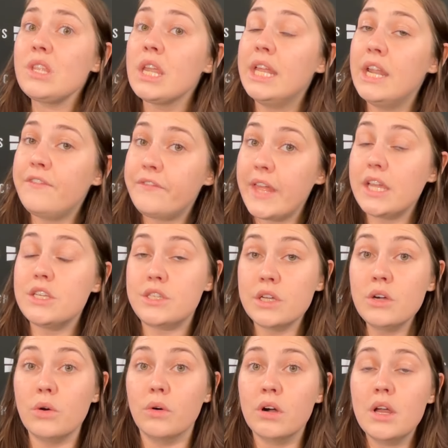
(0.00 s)
And if they
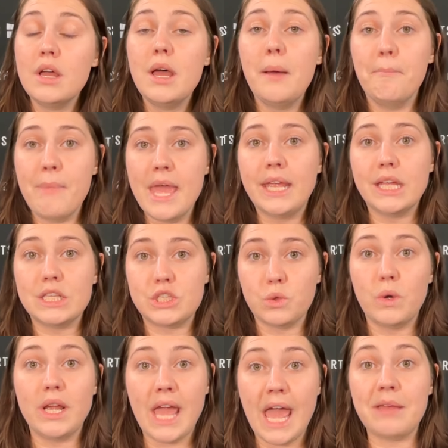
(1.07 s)
do make it
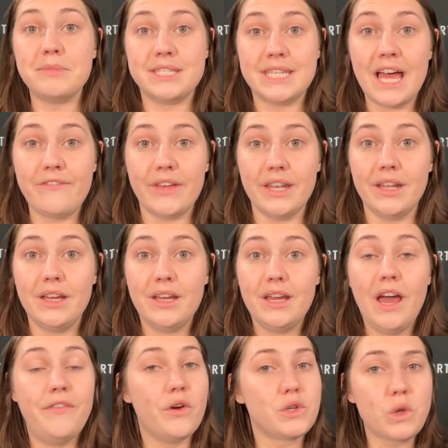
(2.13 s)
to a Game 7,
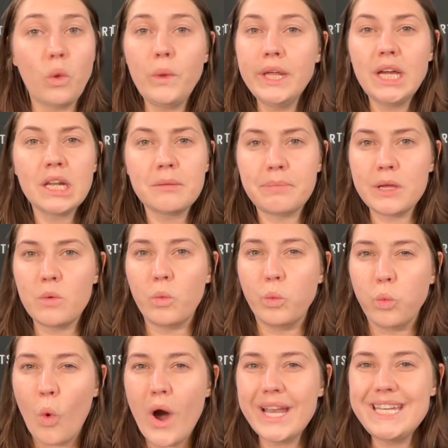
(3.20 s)
there's only going to be
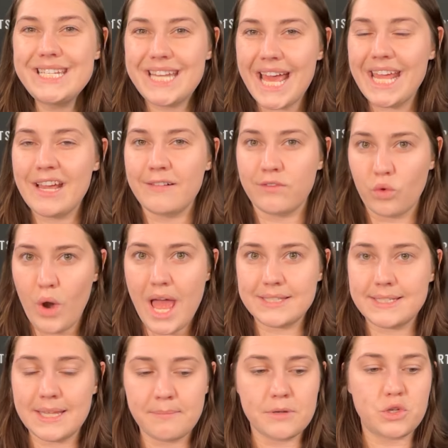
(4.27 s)
one day of
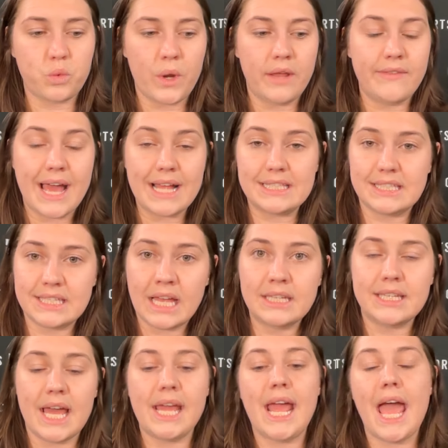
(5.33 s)
rest in between that
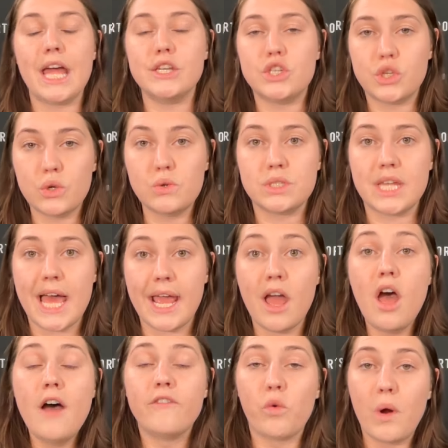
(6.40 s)
Sunday and Tuesday
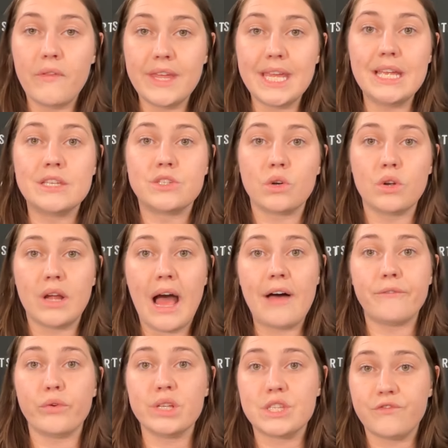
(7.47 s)
for when the Eastern
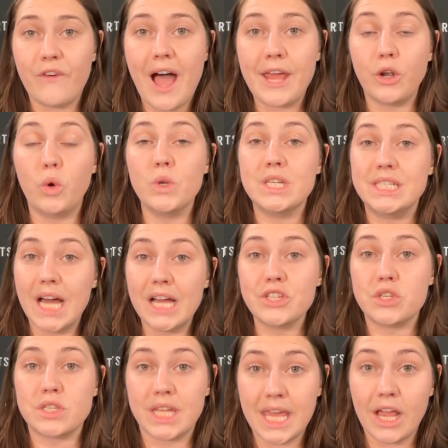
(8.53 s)
Conference Final
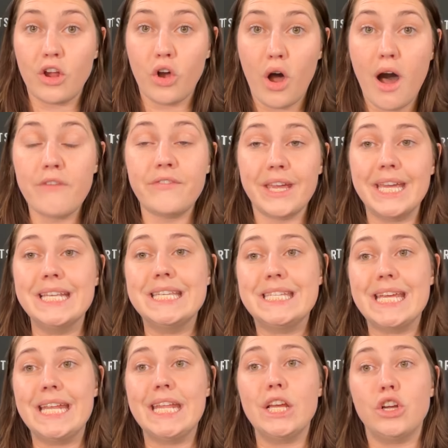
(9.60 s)
does kick off in
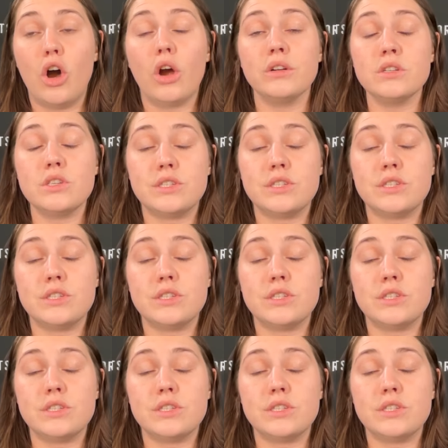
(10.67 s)
TD Garden.